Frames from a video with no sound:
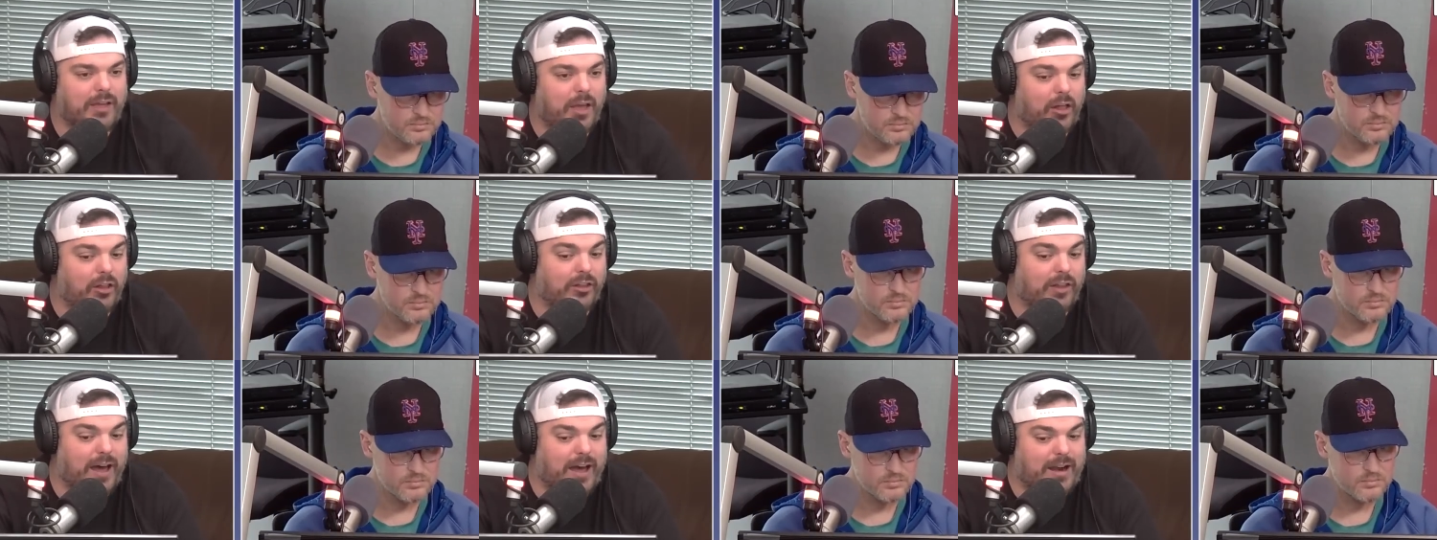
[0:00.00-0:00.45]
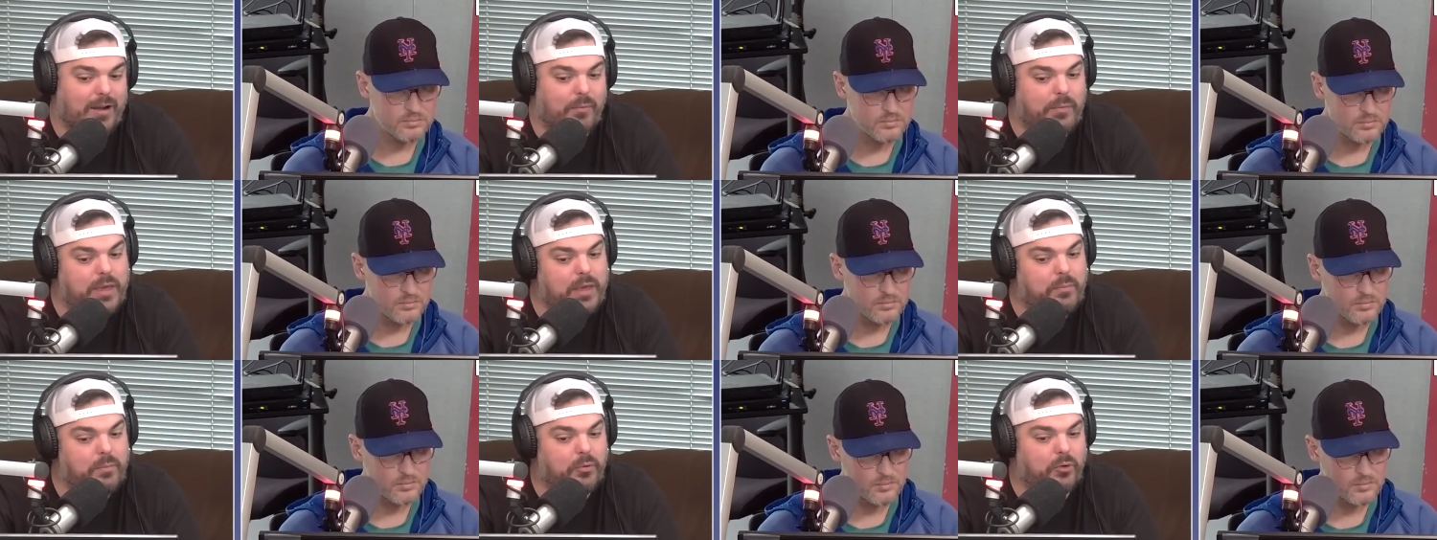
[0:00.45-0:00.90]
Speaker 1: a lot of
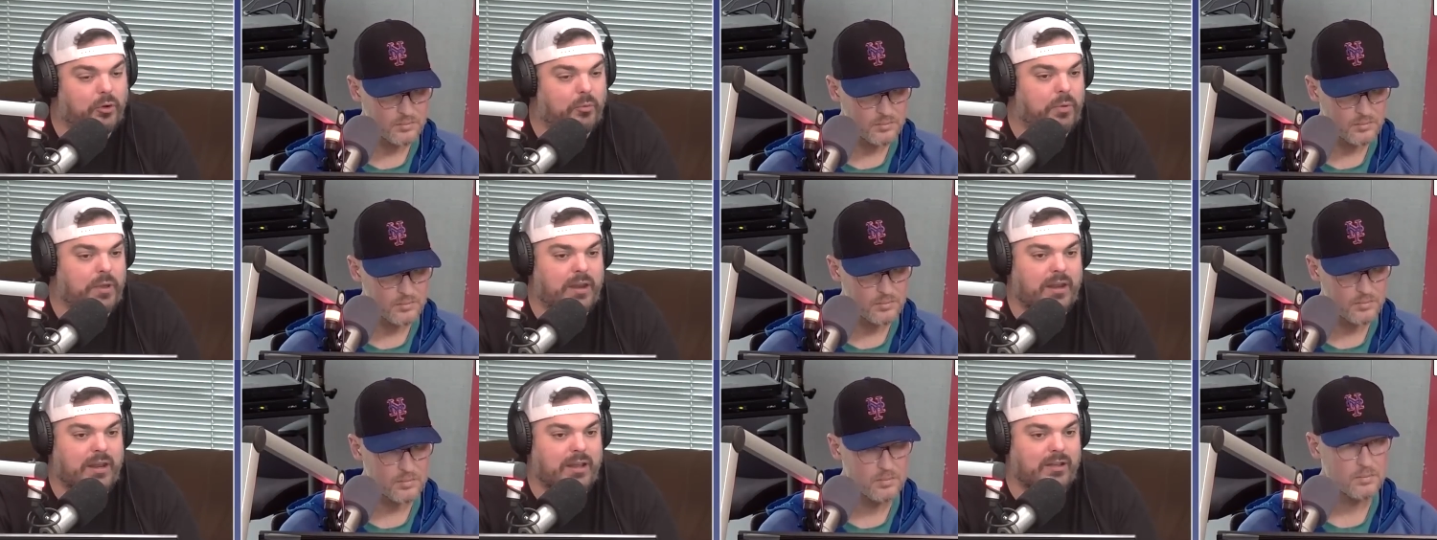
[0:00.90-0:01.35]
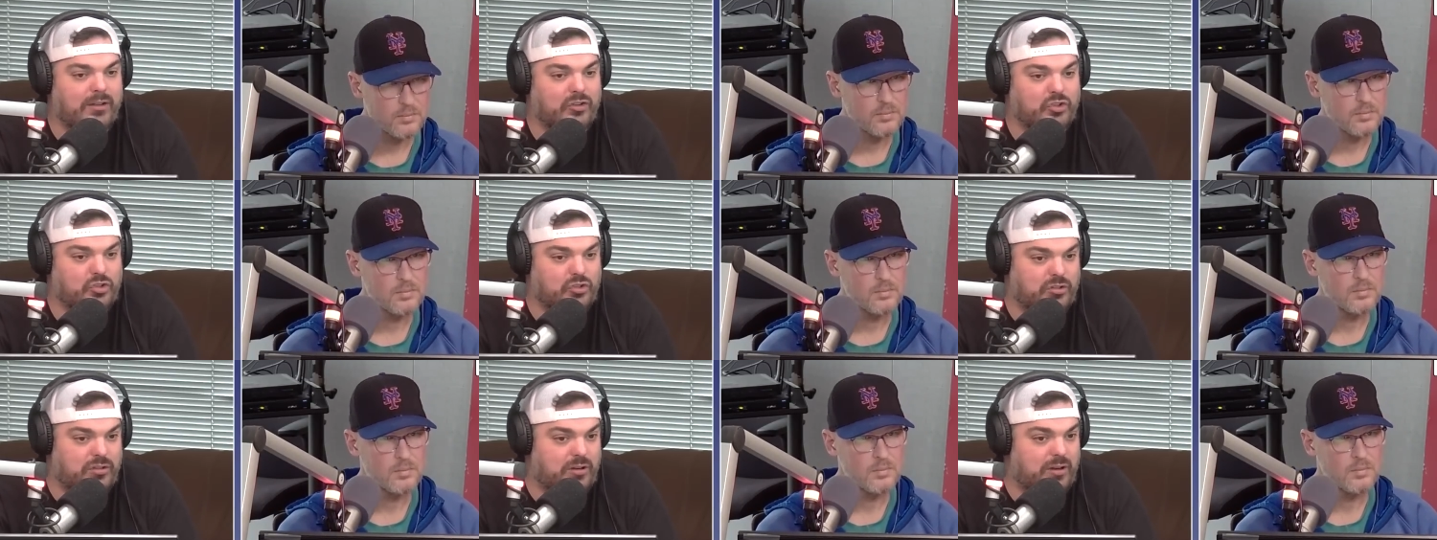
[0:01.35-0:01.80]
people are
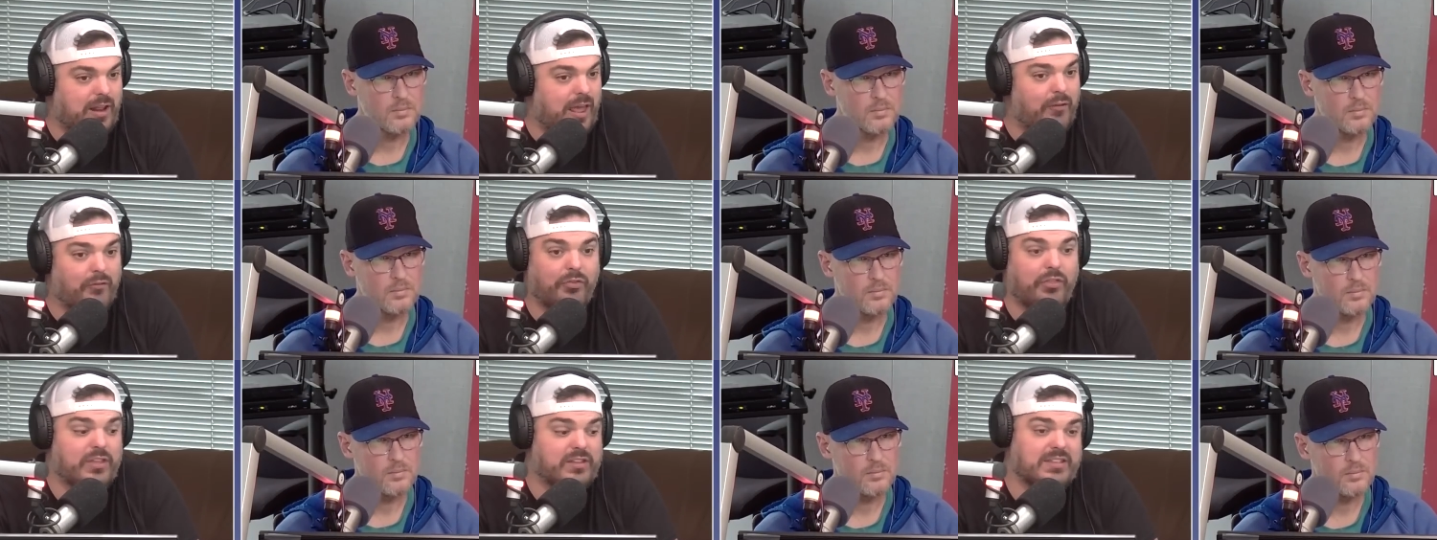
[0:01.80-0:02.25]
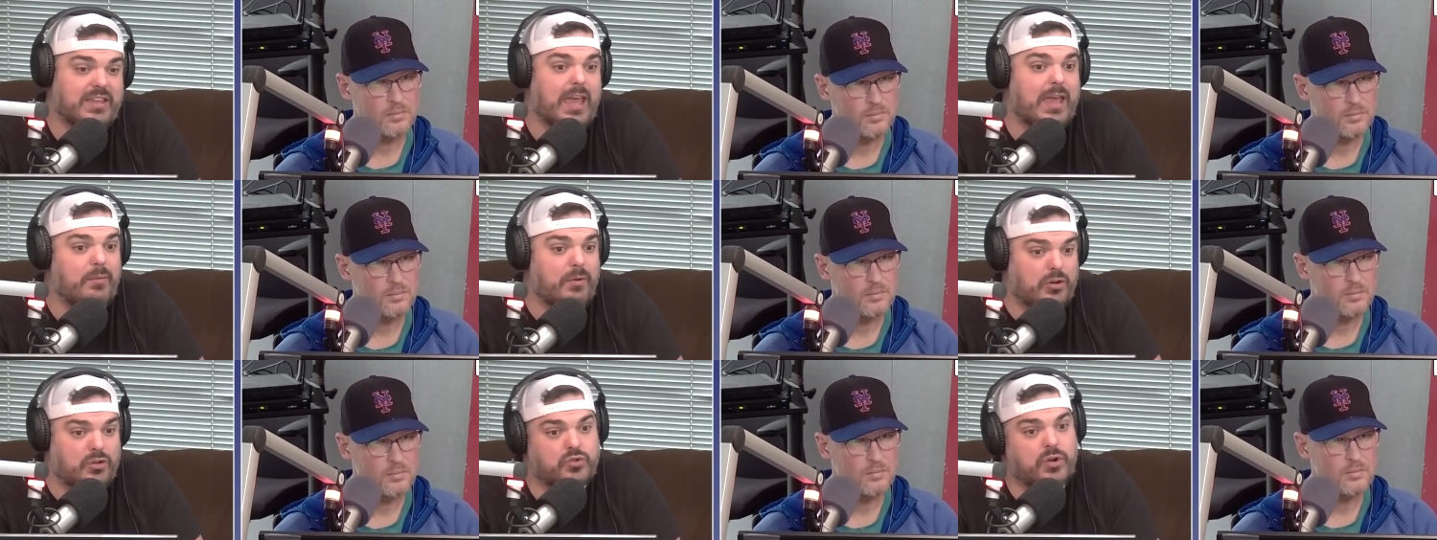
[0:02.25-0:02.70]
pinning ev- this game on